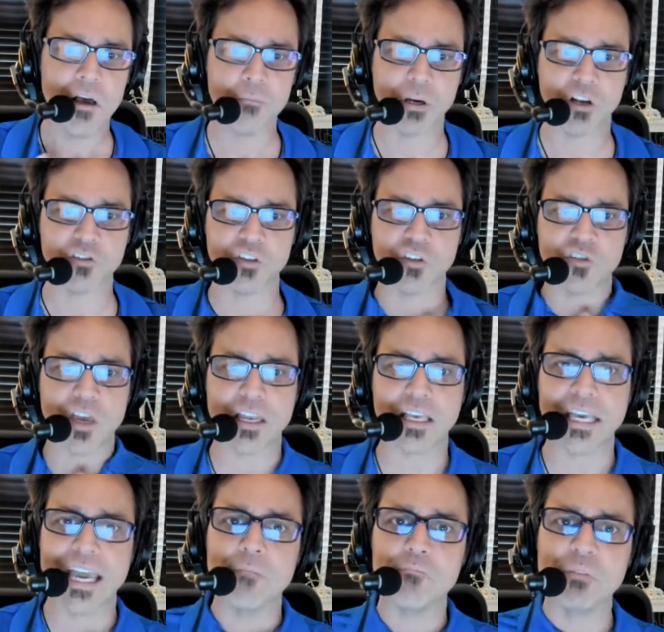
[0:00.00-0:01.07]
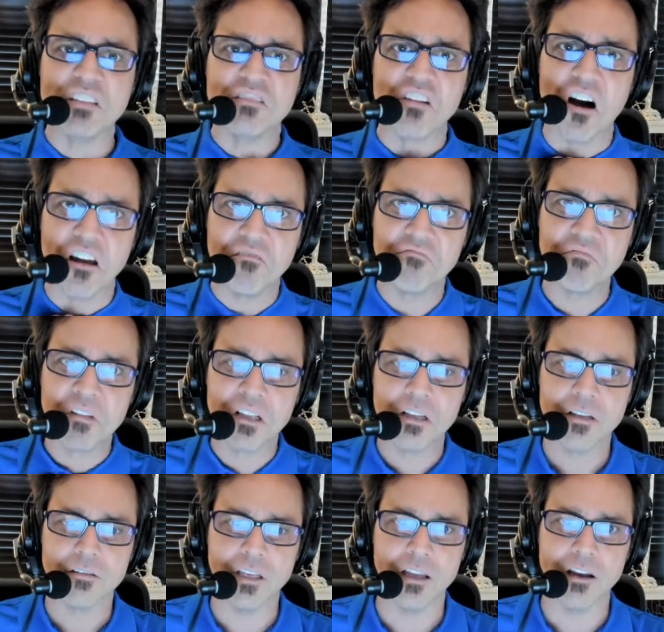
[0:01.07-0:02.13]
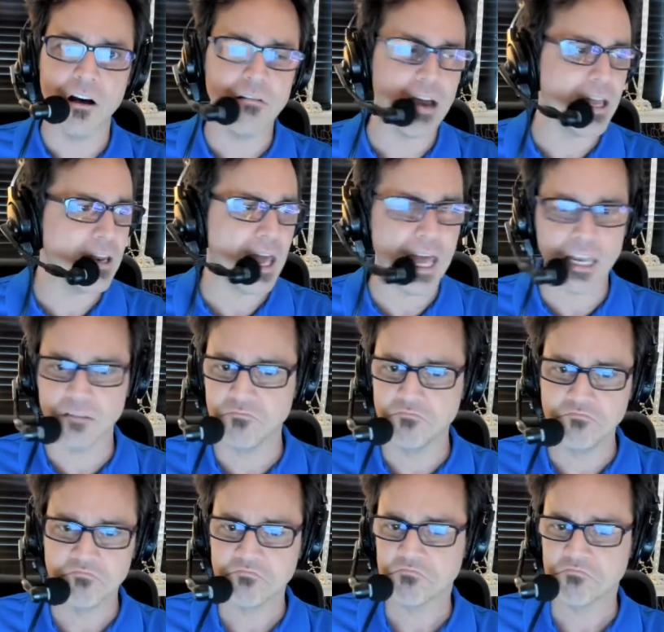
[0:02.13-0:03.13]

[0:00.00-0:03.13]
Because they said it can't be done. You know, and and.